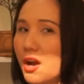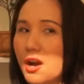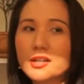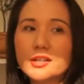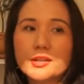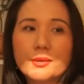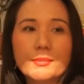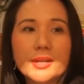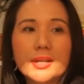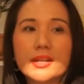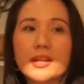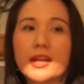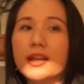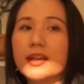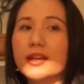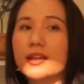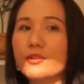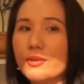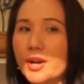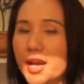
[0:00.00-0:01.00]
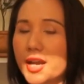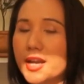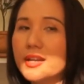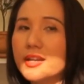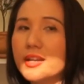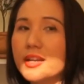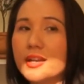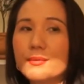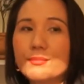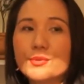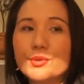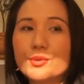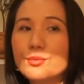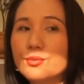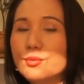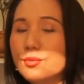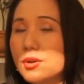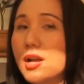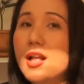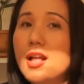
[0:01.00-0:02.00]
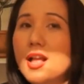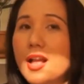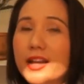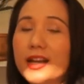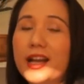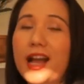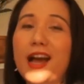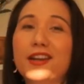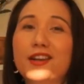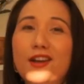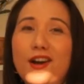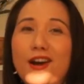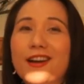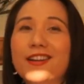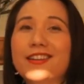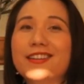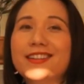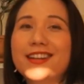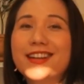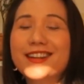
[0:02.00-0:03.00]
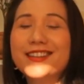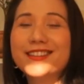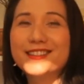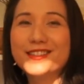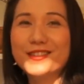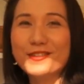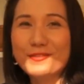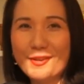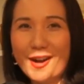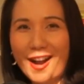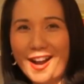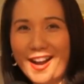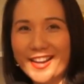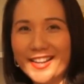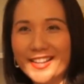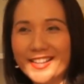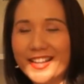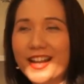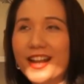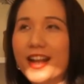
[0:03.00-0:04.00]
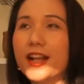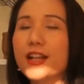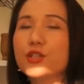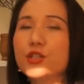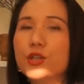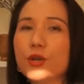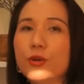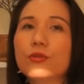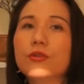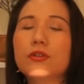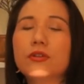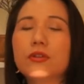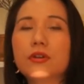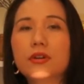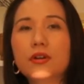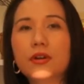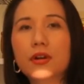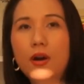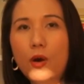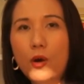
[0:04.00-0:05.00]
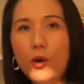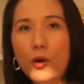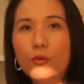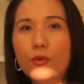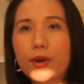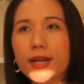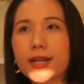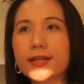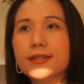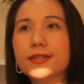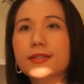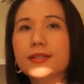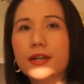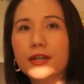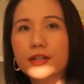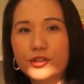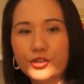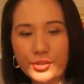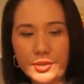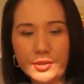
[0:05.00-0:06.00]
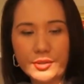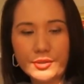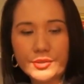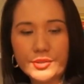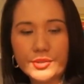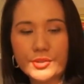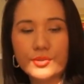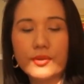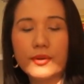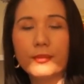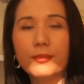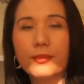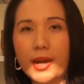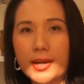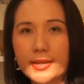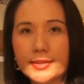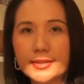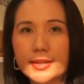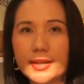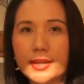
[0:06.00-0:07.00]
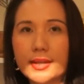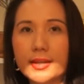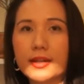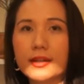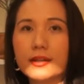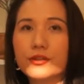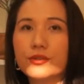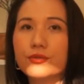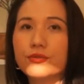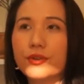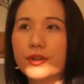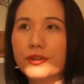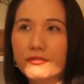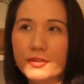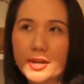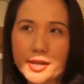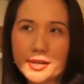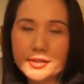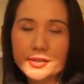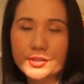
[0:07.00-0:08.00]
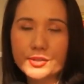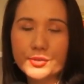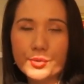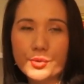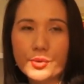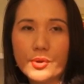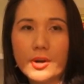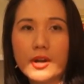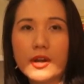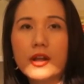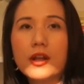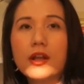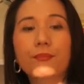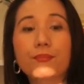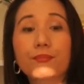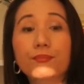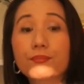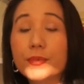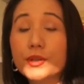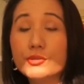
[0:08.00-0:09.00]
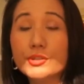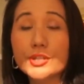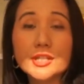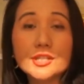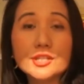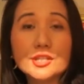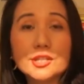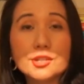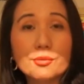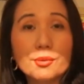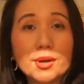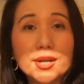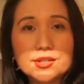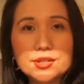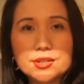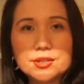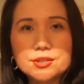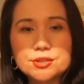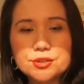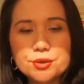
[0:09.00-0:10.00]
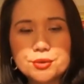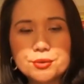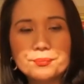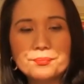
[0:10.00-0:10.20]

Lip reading: gonna be like great if you cannot survive. And so always adjust your pricing to reflect your business situation too.